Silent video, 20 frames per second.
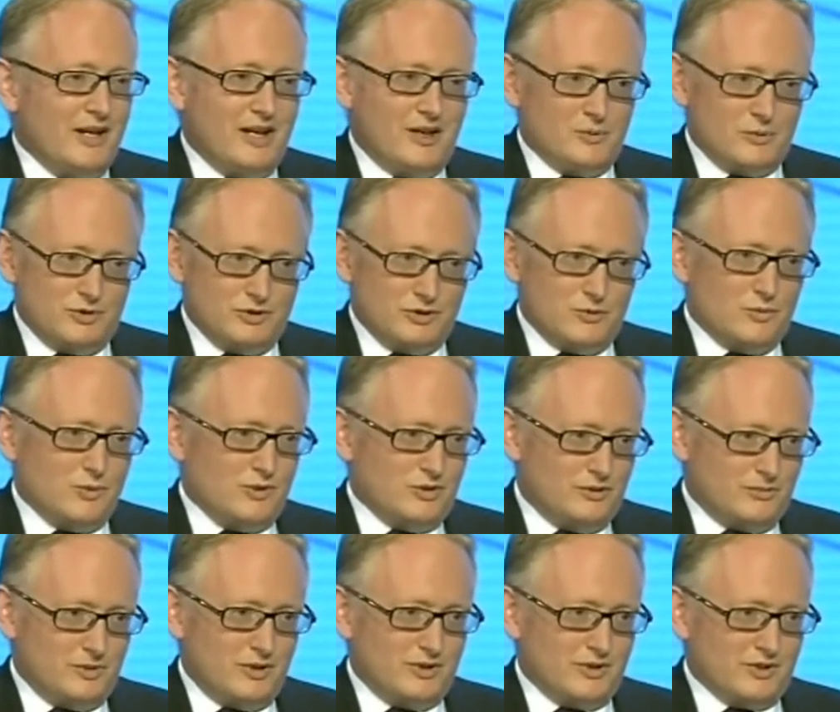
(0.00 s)
and we'll
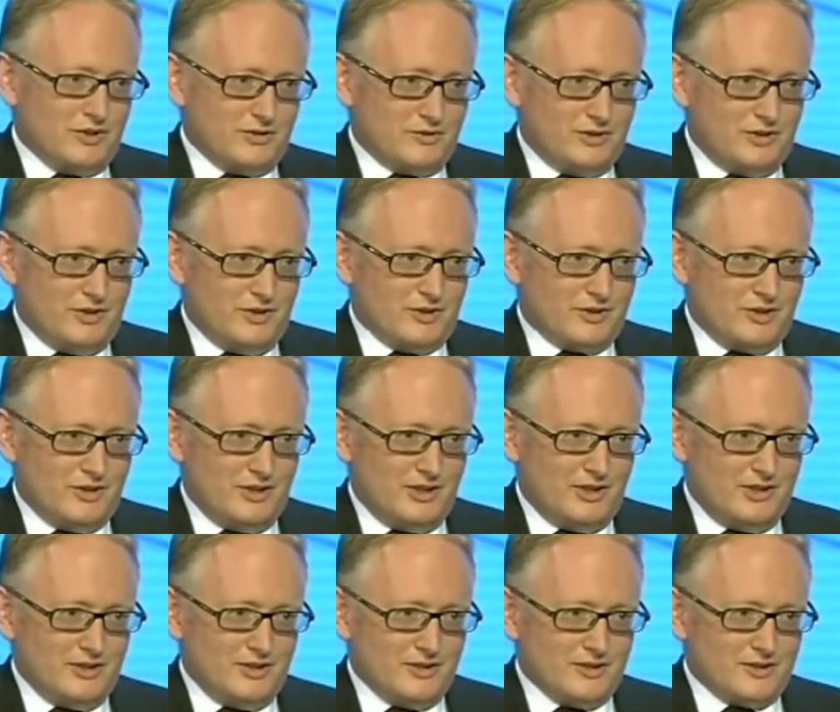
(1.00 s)
reward the brokers for those trade
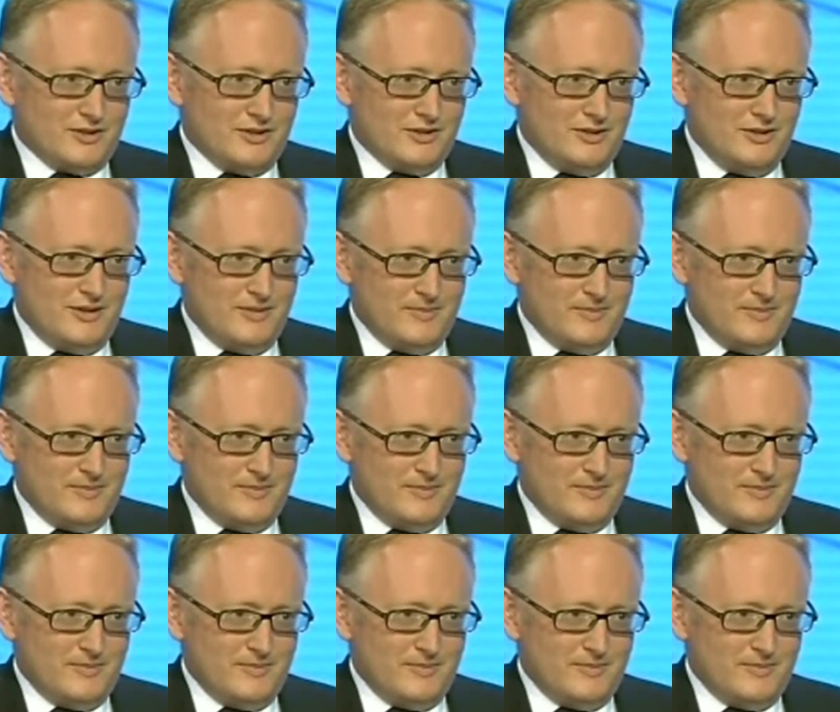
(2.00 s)
ideas.